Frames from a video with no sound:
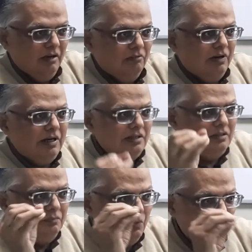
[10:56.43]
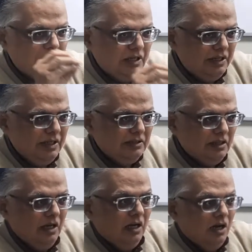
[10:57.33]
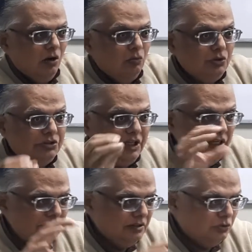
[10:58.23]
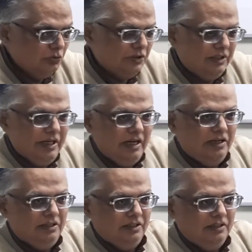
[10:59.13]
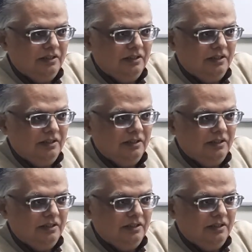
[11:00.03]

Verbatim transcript: What is important is how we change the social reality.